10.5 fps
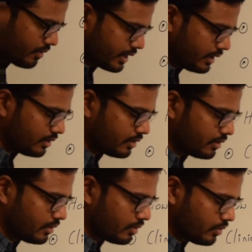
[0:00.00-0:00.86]
cavity,
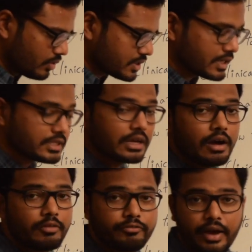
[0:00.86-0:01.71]
which
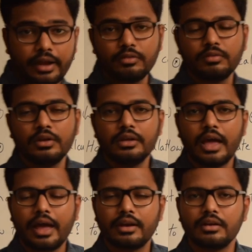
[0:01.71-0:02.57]
is
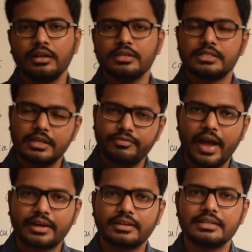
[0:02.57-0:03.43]
5, and
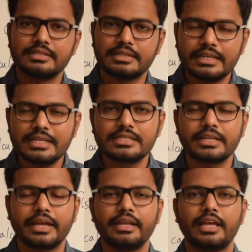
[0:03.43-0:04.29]
C factor is
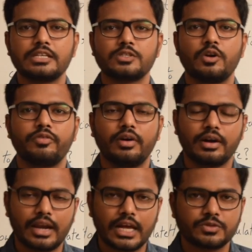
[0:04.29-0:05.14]
least in case
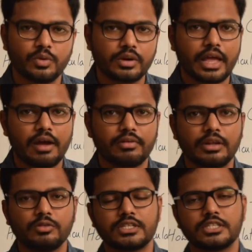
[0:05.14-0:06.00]
of a class 4
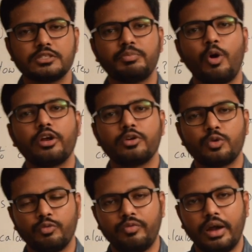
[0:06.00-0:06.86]
cavity, which is
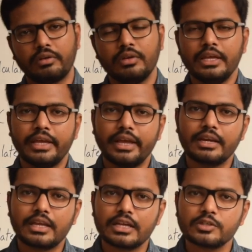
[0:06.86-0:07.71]
0.25.
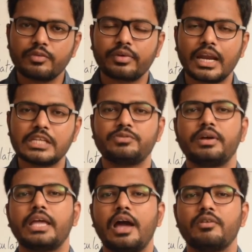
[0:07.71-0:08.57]
In case of
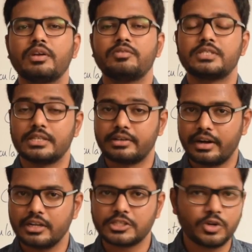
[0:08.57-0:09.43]
class 5 cavity, if it's a
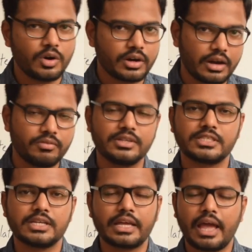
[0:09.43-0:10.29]
traditional or
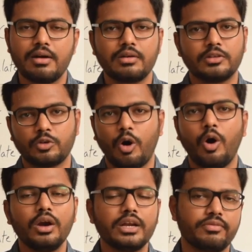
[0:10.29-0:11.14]
conventional cavity with
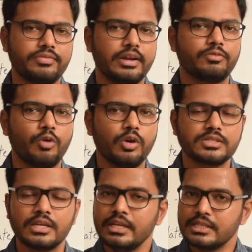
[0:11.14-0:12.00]
all definite
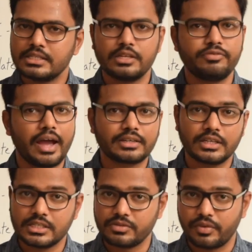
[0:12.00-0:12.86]
walls, C
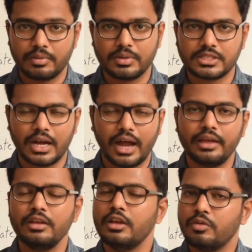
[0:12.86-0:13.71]
factor is very much
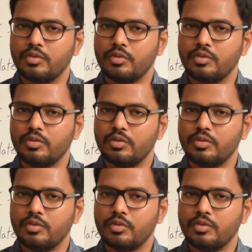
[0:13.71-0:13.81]
high,